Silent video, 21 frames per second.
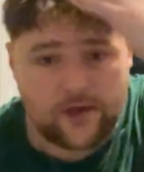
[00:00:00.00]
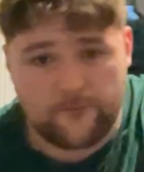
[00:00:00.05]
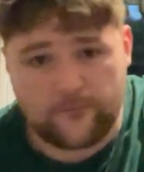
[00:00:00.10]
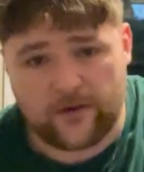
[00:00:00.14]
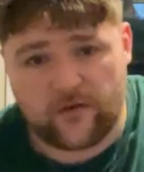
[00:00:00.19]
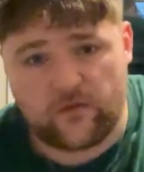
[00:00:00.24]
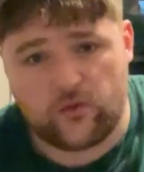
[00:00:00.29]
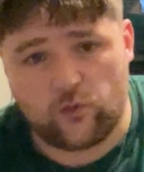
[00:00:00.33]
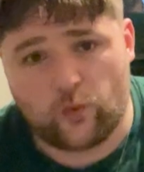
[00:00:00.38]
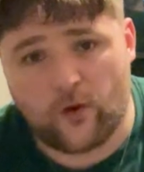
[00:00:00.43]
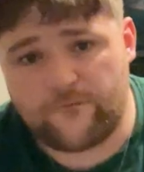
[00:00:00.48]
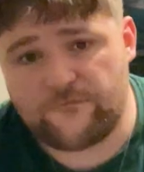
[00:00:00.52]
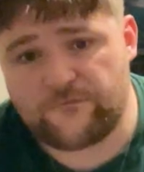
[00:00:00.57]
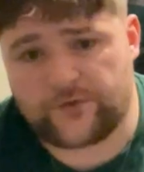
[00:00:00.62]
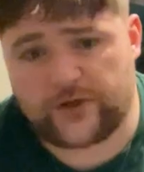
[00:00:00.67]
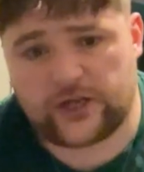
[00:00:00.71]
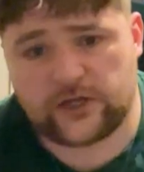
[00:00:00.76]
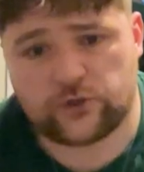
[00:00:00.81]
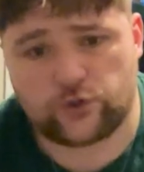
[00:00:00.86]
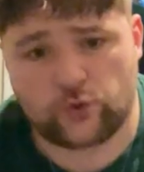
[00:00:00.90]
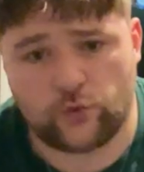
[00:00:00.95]
But the one
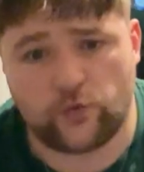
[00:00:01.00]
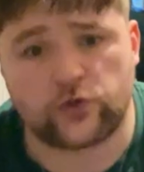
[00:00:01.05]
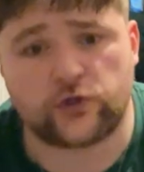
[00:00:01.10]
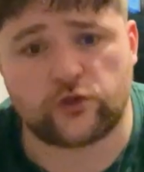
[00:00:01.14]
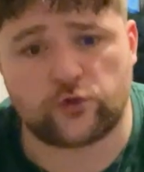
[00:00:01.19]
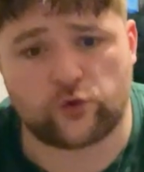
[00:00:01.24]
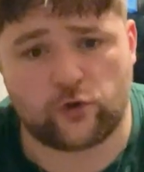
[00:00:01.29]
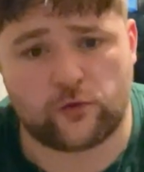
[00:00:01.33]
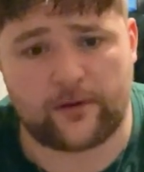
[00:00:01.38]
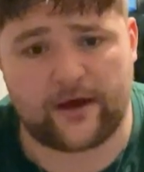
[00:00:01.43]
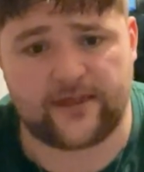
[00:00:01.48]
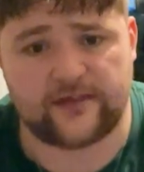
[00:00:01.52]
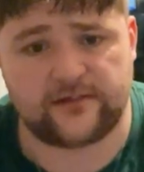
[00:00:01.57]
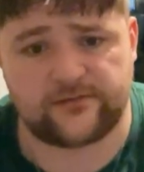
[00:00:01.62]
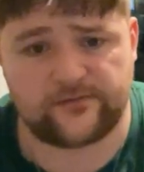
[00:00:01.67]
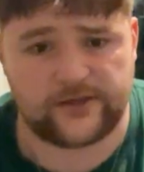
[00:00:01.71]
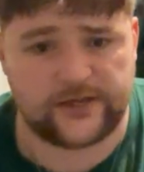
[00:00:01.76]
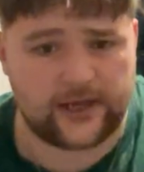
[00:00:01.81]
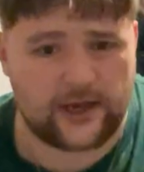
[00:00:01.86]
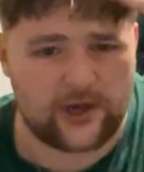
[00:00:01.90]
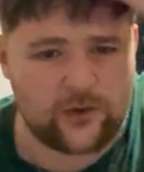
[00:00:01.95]
thing I do want to talk about in this
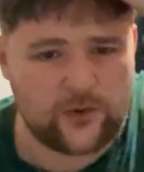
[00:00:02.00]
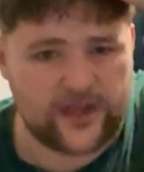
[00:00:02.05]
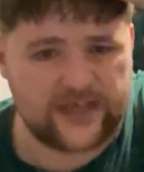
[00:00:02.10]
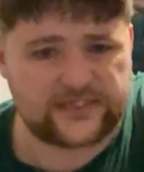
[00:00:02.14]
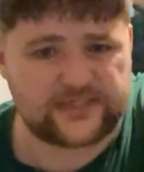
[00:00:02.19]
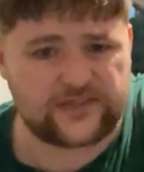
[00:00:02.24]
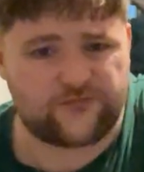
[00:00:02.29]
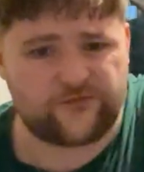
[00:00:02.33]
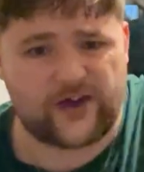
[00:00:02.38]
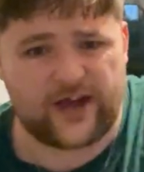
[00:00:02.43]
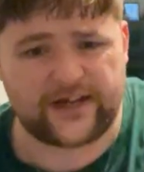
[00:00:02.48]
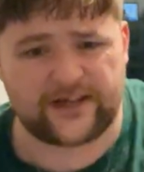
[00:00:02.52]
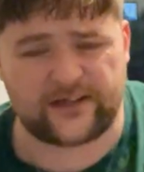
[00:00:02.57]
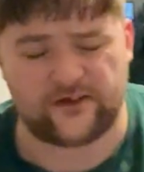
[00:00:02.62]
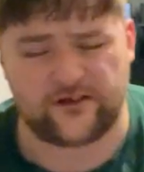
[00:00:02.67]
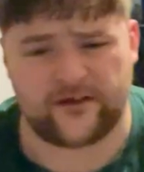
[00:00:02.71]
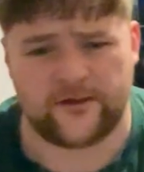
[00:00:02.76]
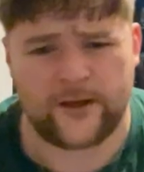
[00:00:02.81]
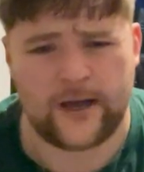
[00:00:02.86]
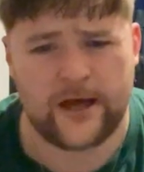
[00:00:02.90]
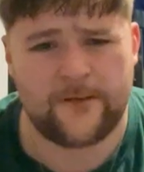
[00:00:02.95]
video is the fact
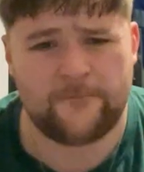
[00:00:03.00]
that